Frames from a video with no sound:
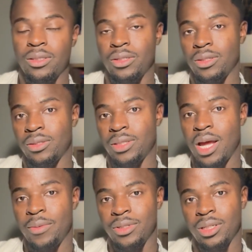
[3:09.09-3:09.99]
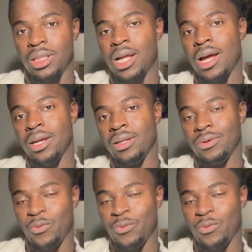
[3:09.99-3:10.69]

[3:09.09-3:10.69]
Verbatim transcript: It's just time to align